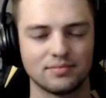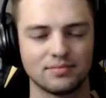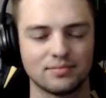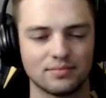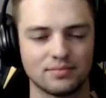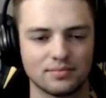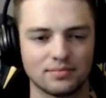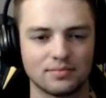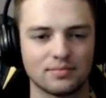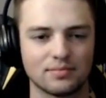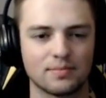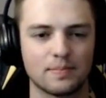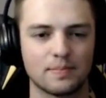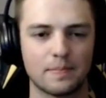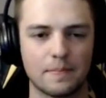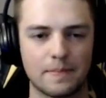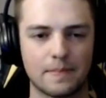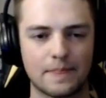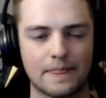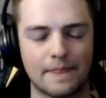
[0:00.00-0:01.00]

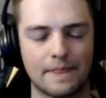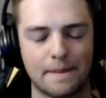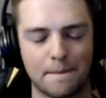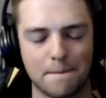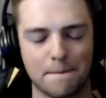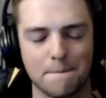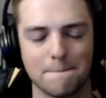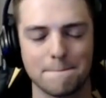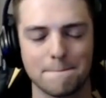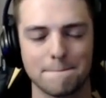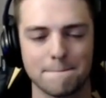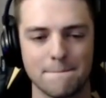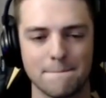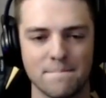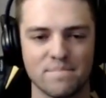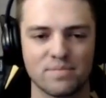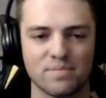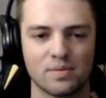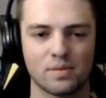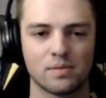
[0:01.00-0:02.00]

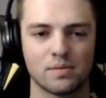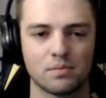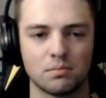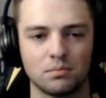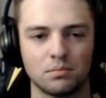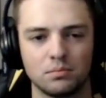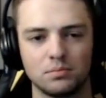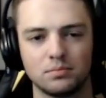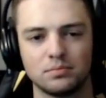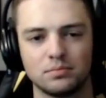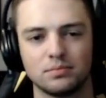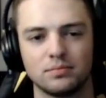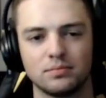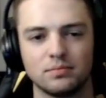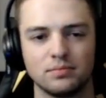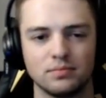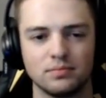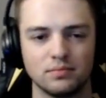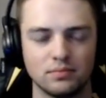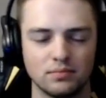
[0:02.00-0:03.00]

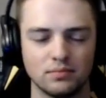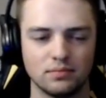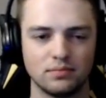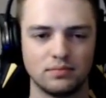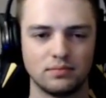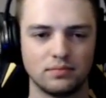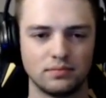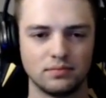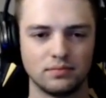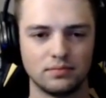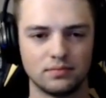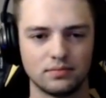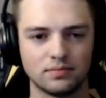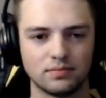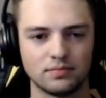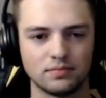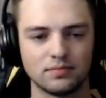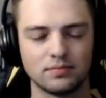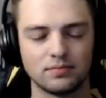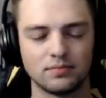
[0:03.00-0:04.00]

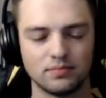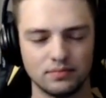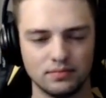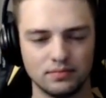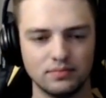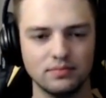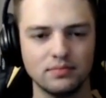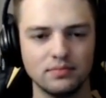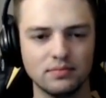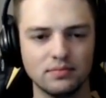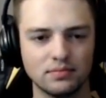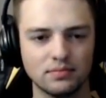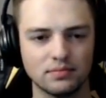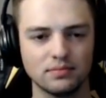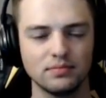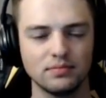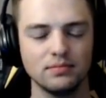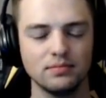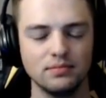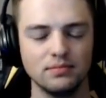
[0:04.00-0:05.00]

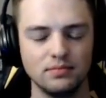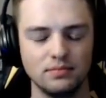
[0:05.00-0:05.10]
This person isn't speaking.